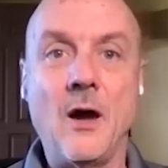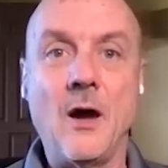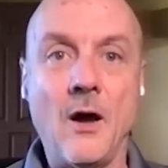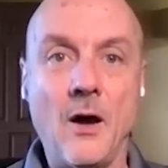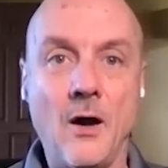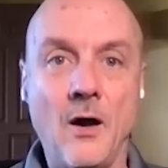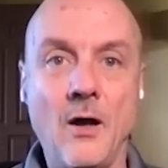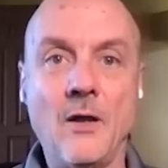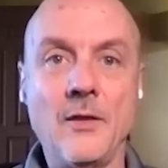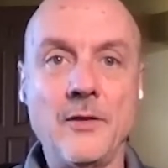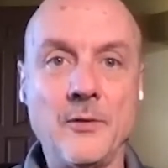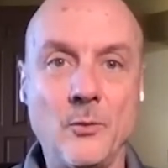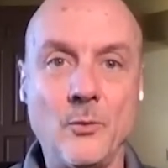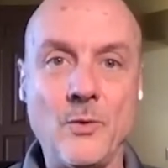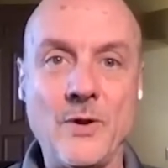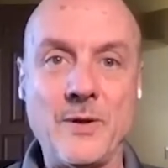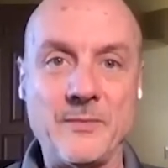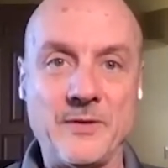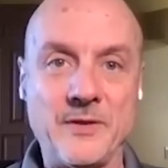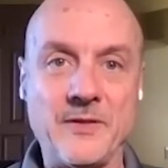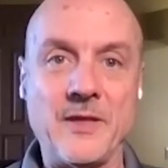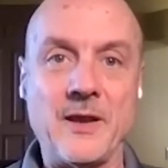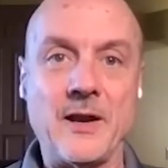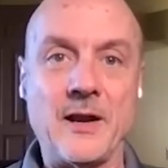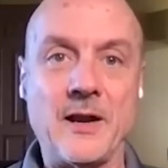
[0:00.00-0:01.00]
all the
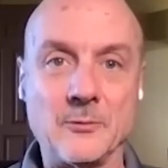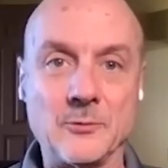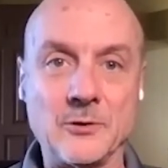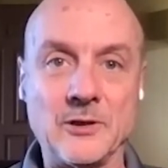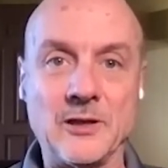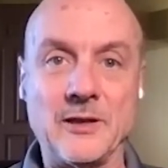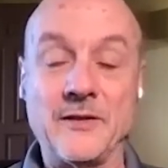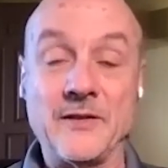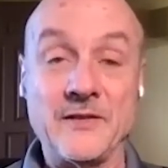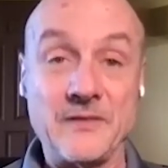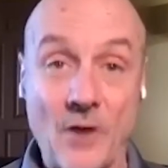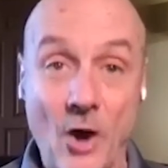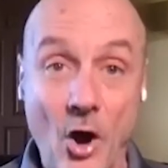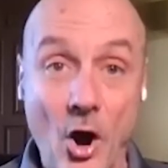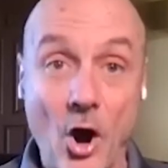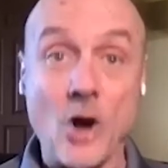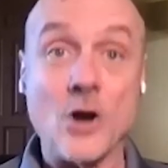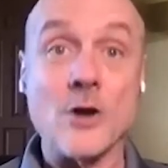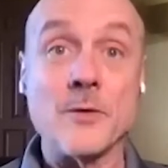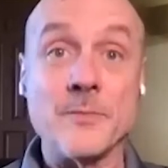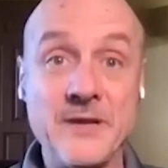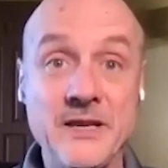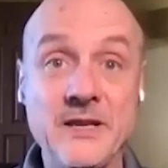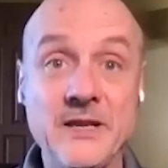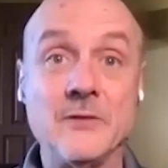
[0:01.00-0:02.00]
women that this
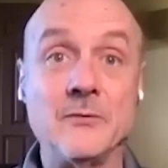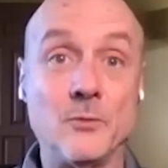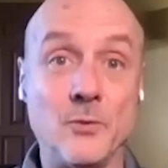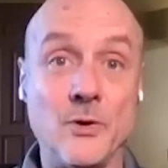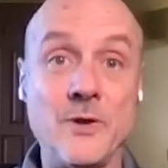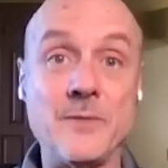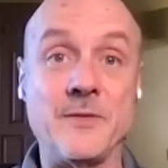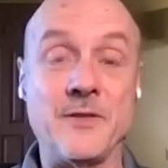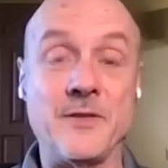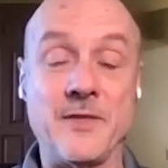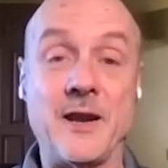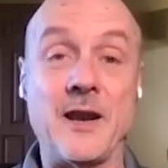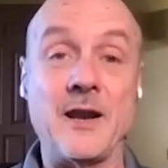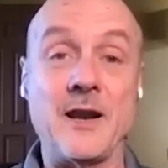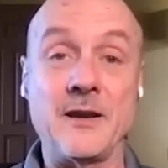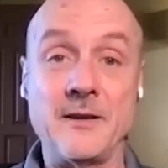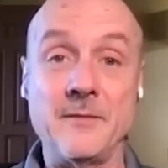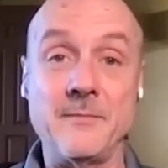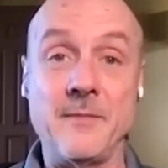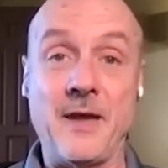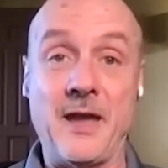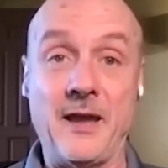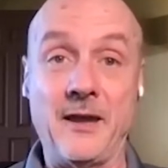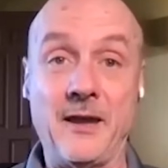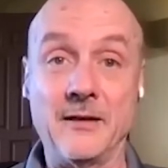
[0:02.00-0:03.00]
army of women that I
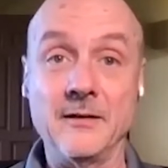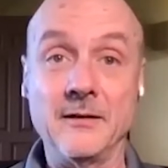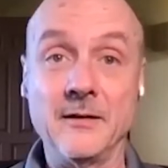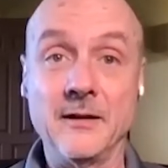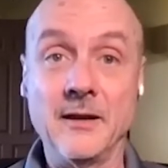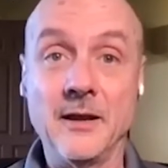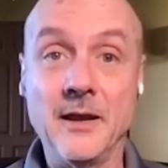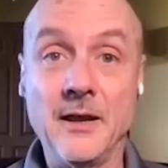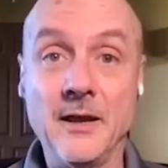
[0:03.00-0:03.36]
command,